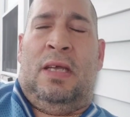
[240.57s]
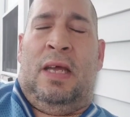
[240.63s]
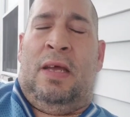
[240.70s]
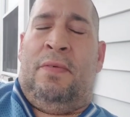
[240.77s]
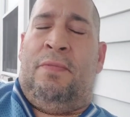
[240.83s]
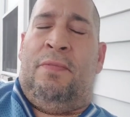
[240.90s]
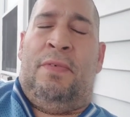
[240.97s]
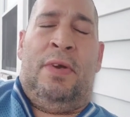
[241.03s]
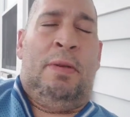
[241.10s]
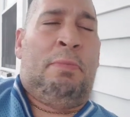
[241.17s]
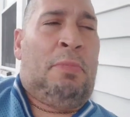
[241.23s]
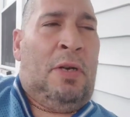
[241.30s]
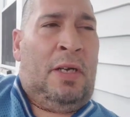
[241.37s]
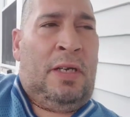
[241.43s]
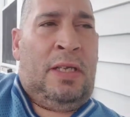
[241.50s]

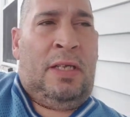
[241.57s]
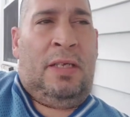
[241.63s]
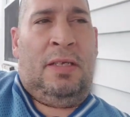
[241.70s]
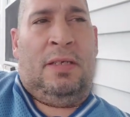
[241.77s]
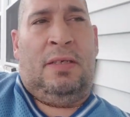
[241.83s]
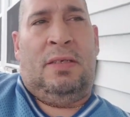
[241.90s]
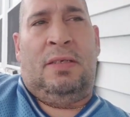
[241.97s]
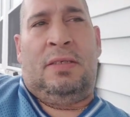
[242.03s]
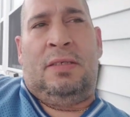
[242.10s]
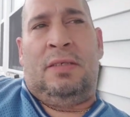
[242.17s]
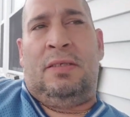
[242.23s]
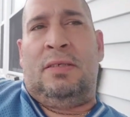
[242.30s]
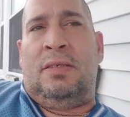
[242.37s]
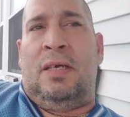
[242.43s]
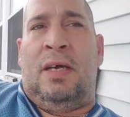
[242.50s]
everybody,
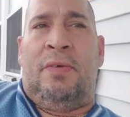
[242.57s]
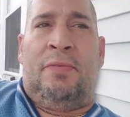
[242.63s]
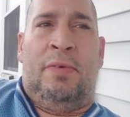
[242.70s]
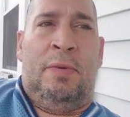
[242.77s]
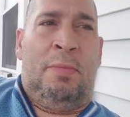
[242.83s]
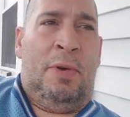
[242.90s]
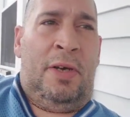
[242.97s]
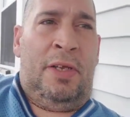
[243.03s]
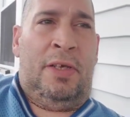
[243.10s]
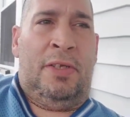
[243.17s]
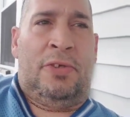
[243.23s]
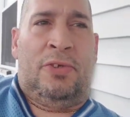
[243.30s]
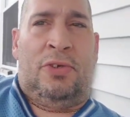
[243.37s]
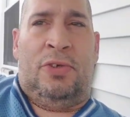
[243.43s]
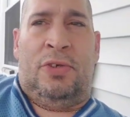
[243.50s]
everybody
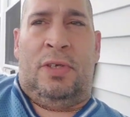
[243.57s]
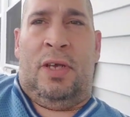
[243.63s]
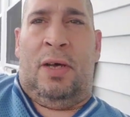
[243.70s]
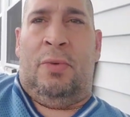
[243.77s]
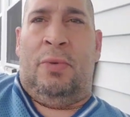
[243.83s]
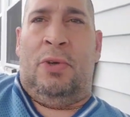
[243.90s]
got turned on.